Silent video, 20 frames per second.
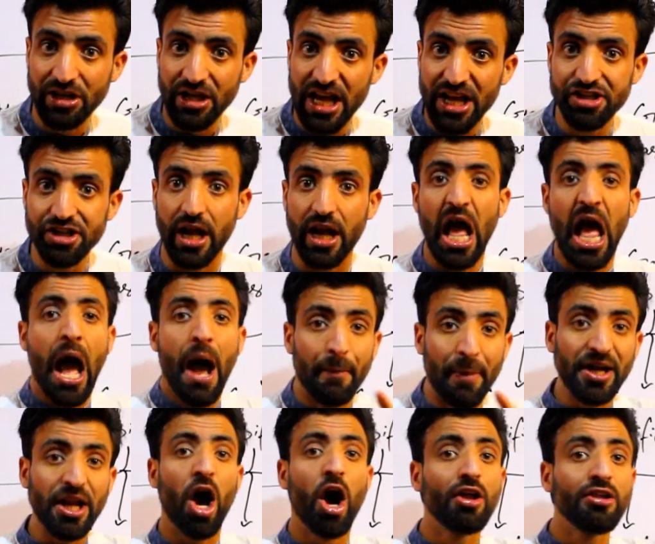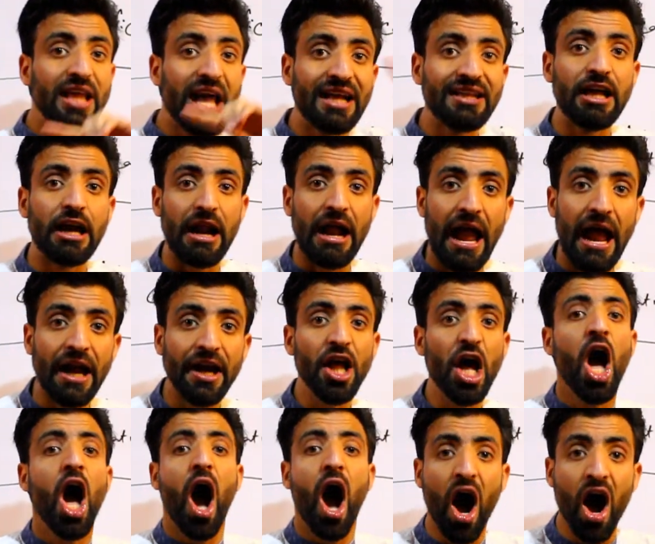in nature, but on the other hand,
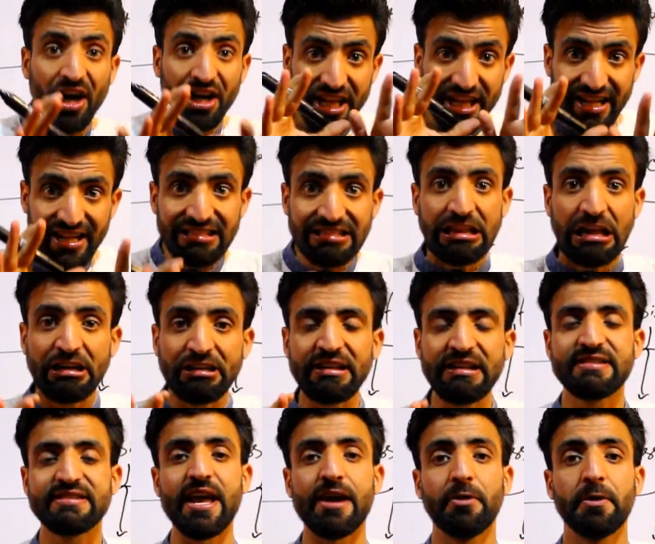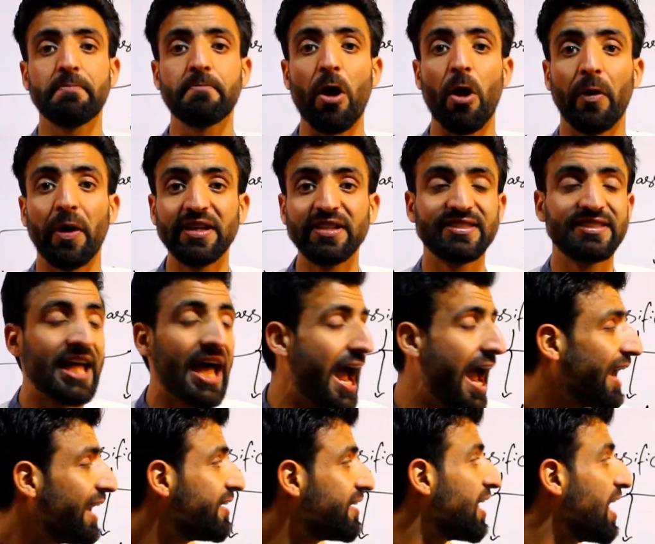Article 37 provides
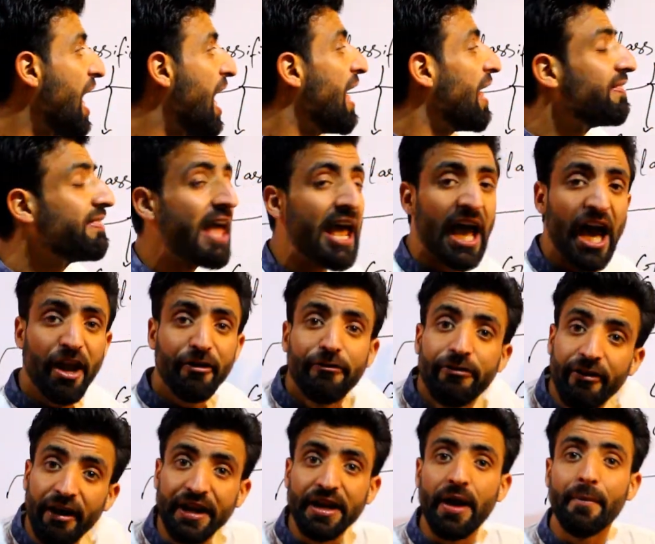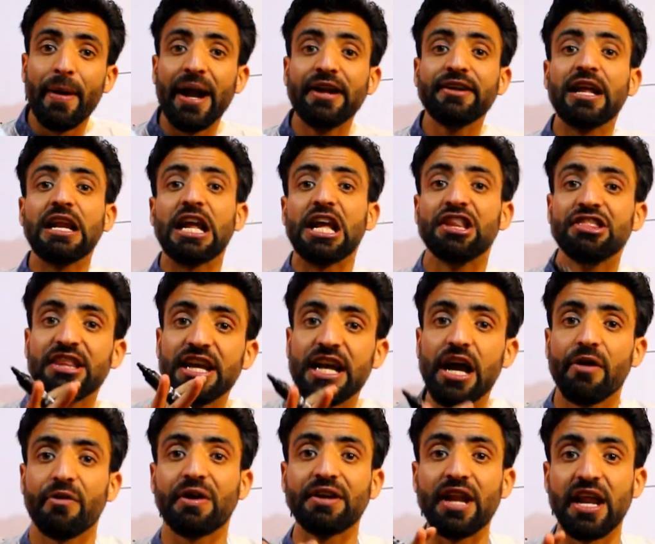that they are fundamental in the
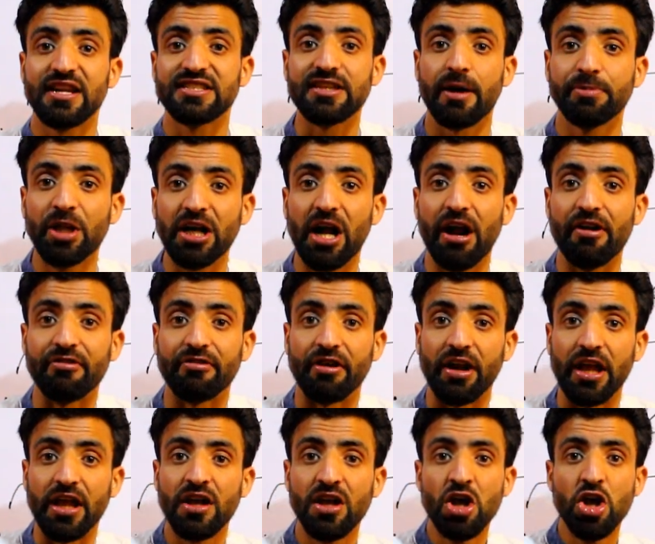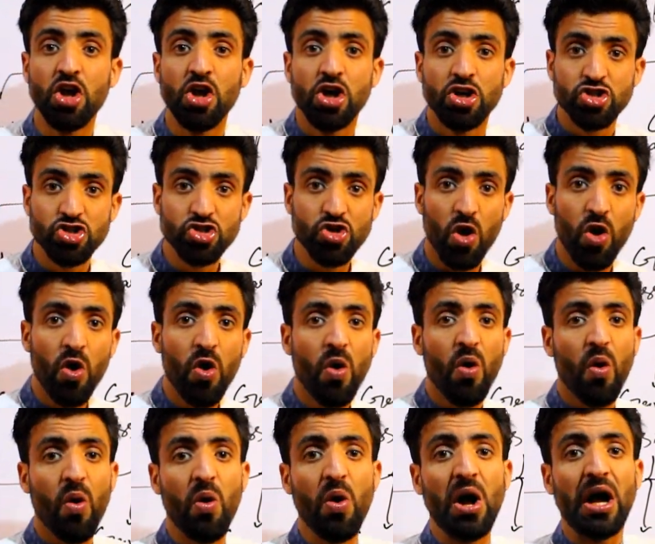governance of the country.
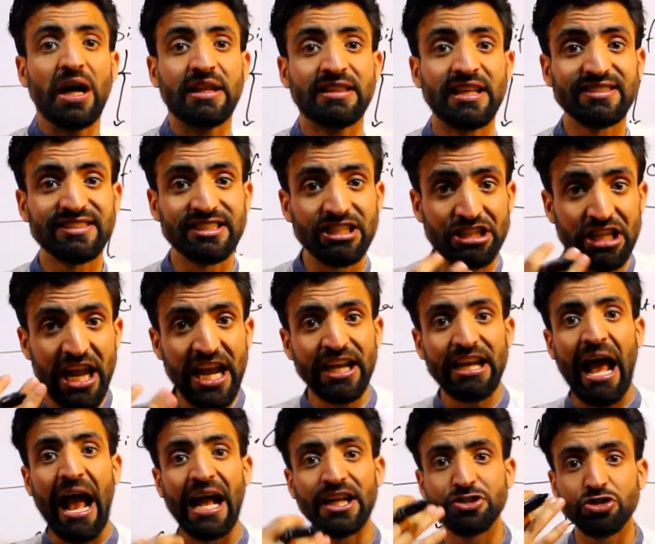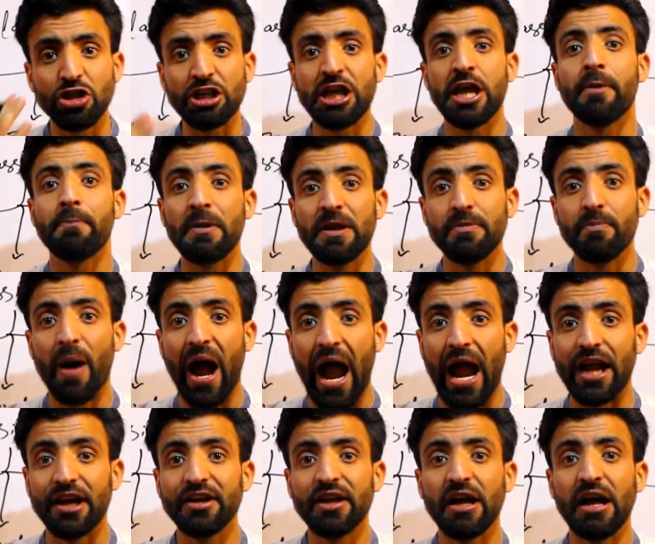So the state has to keep in
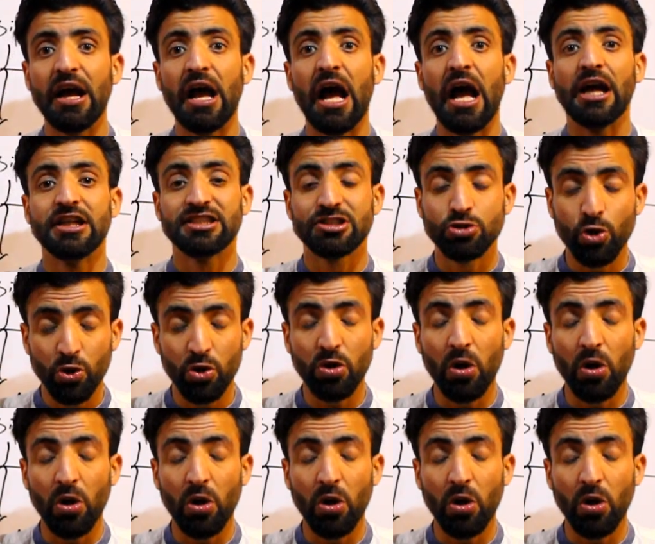mind. These